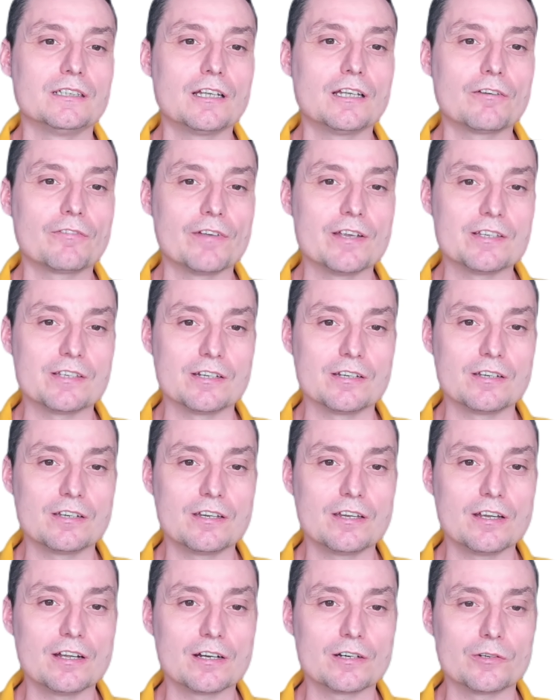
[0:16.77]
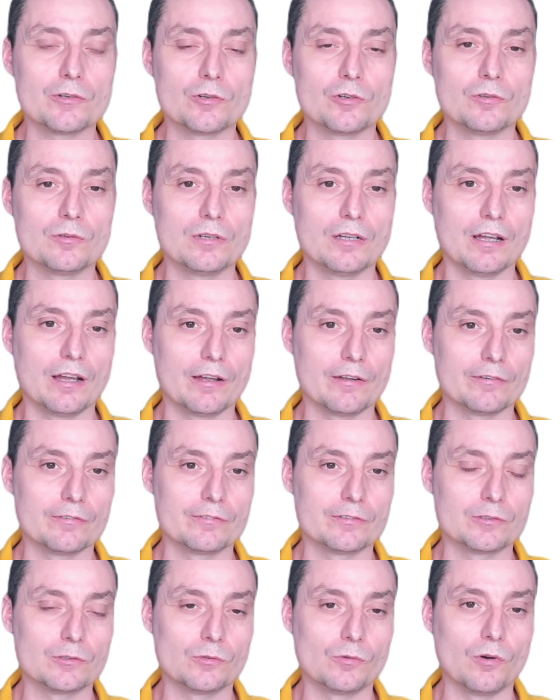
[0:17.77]
interface in here you'll
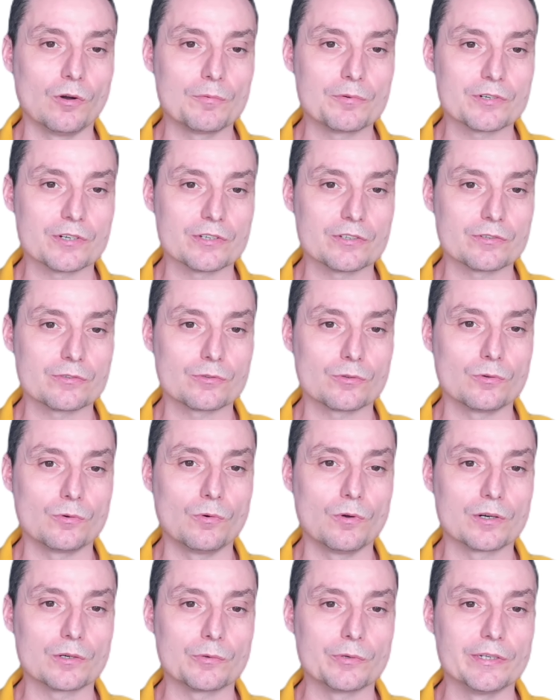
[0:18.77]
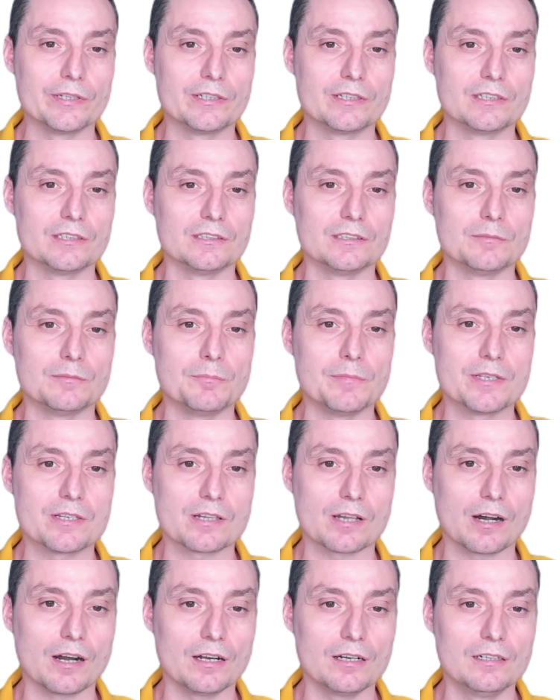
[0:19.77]
have two options to work with
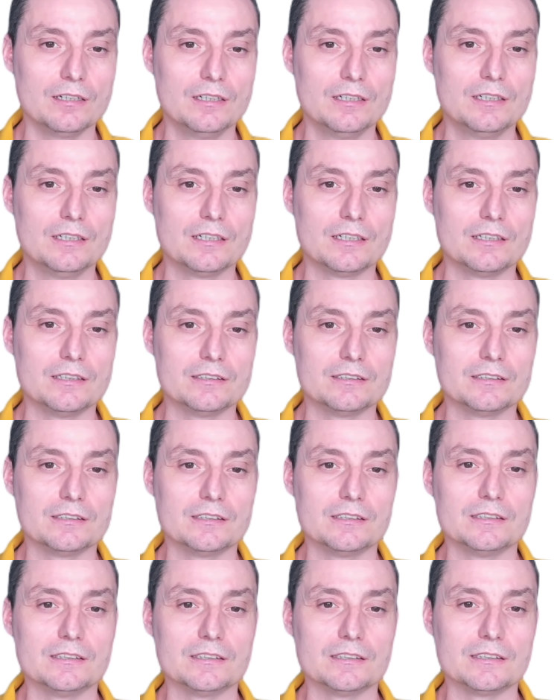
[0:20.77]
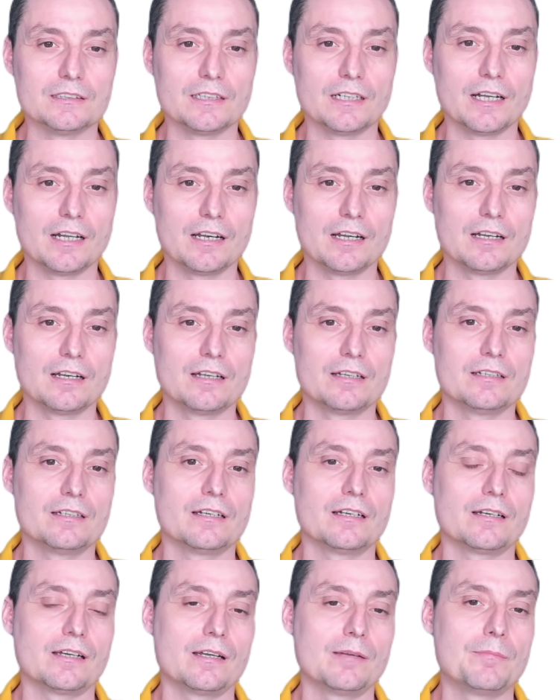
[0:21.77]
Mistral and
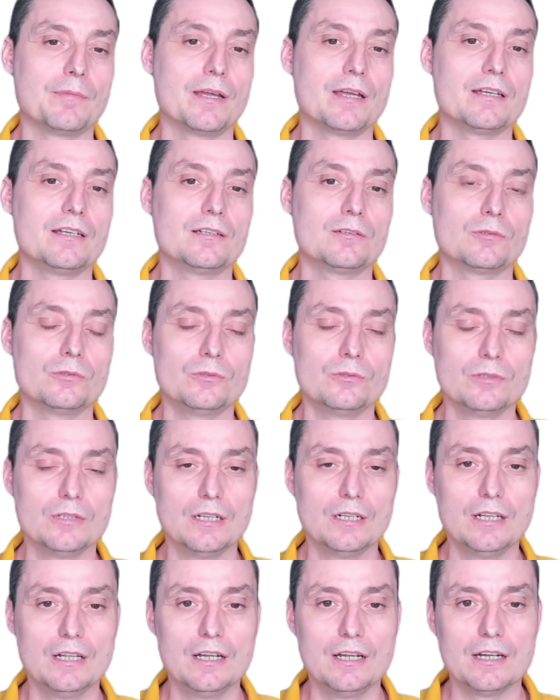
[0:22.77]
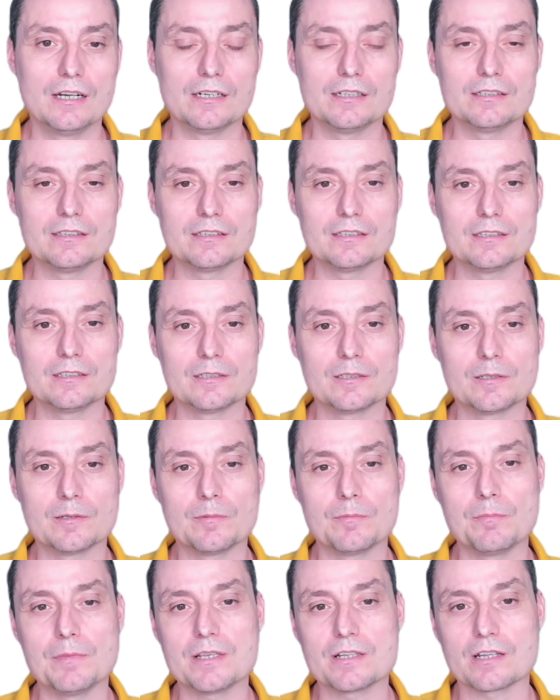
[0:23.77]
LLMA too. And
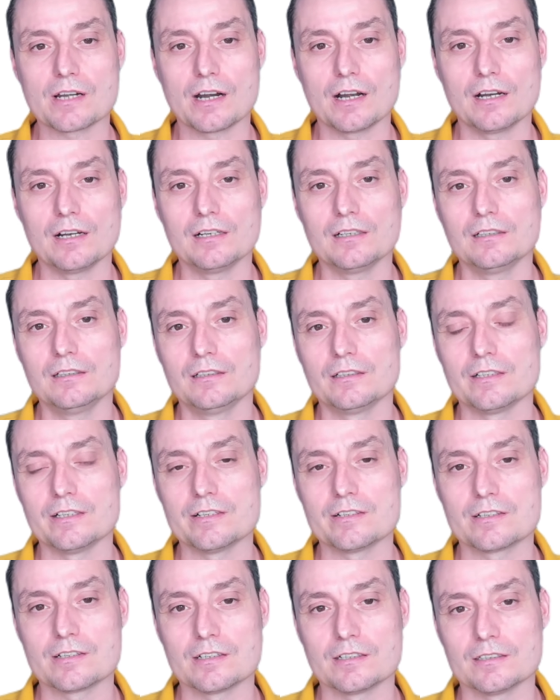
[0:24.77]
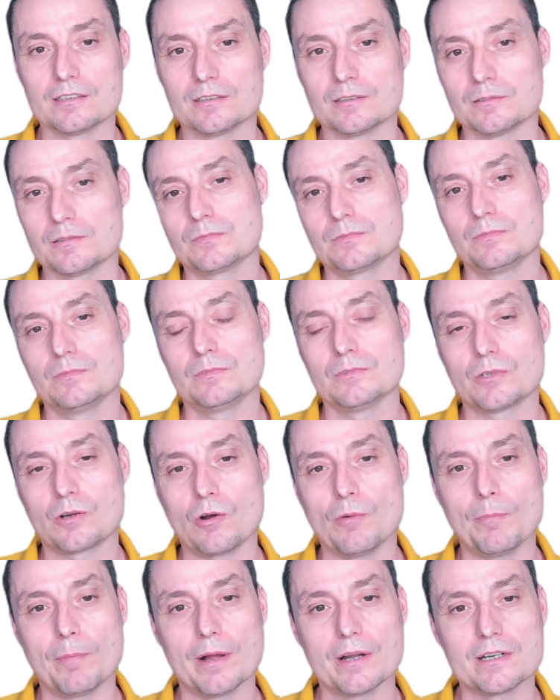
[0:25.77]
Mistral is a
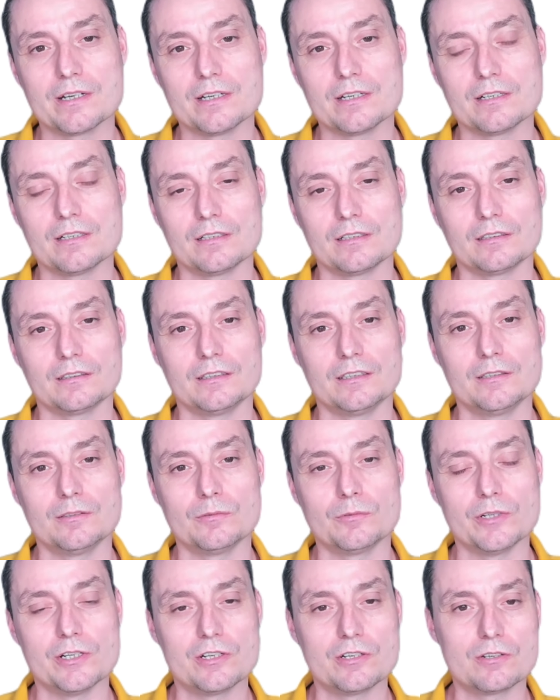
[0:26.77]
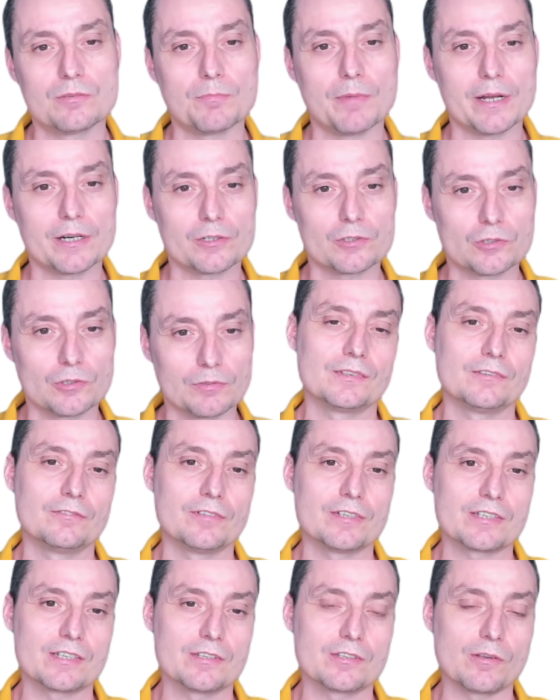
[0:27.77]
company in which Microsoft
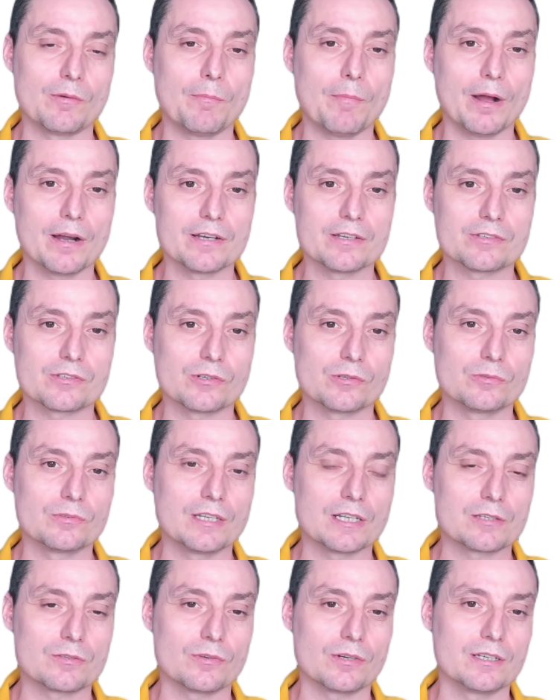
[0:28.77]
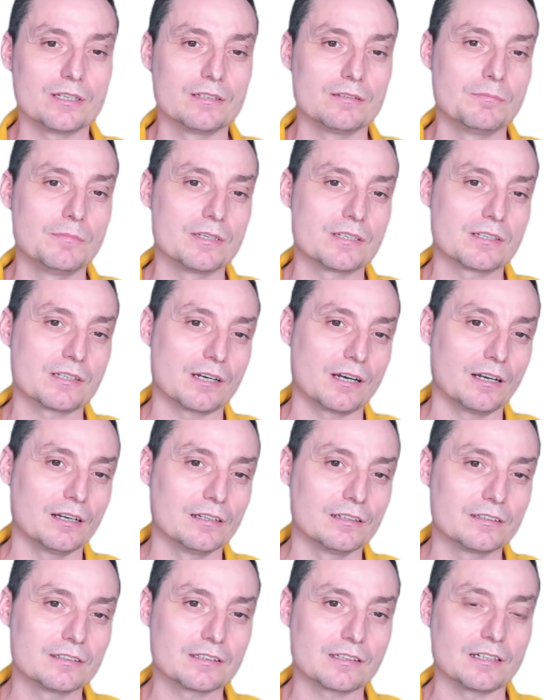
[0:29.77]
invested some money, so that's why
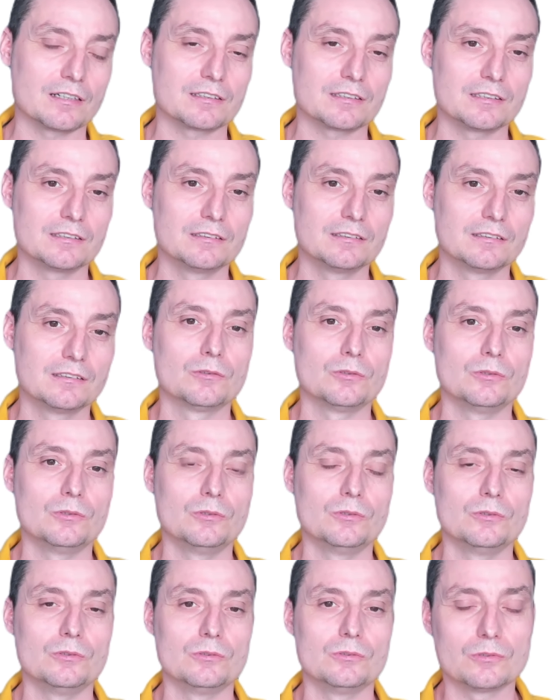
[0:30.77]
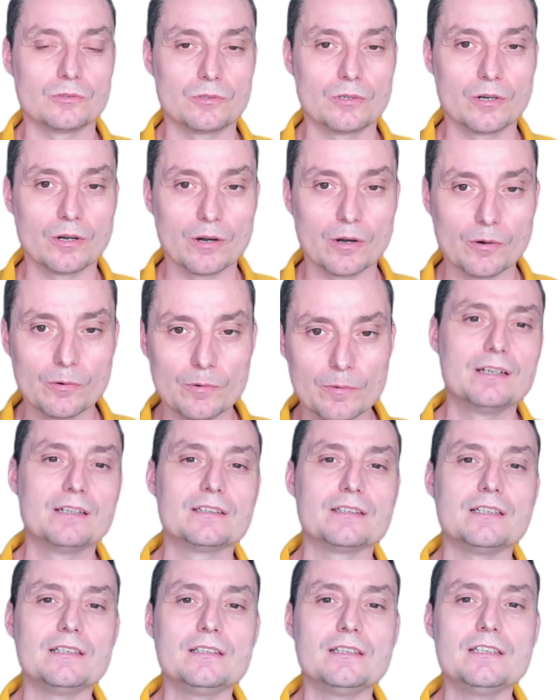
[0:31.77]
Mistral starting to grow.
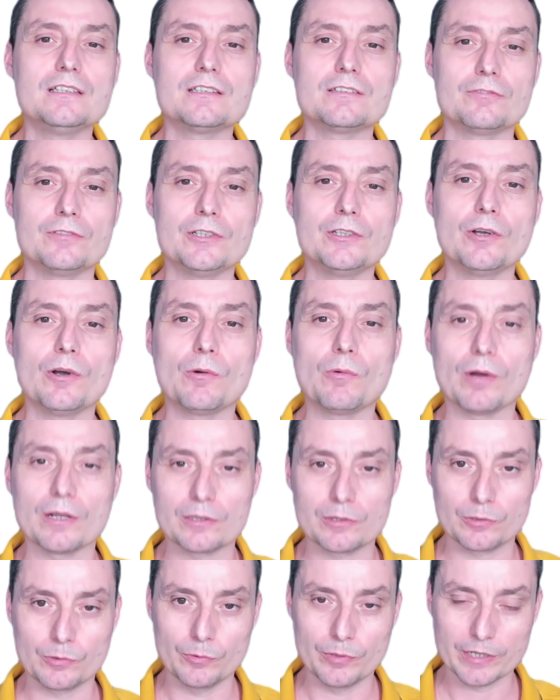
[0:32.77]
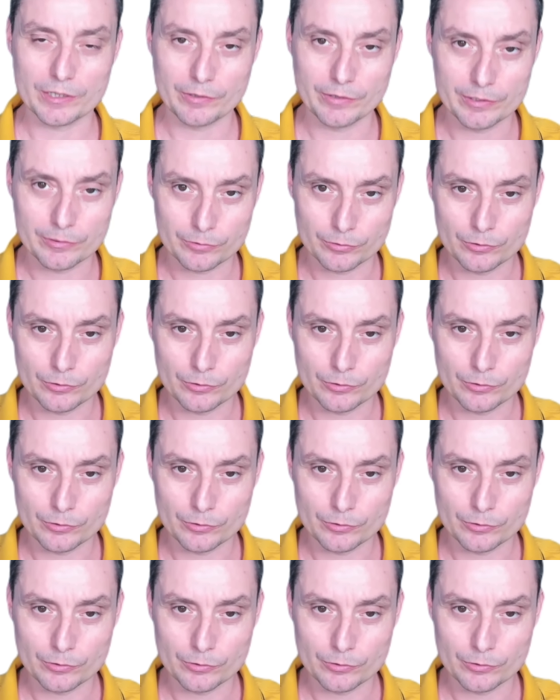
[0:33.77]
And in this video, what we are going to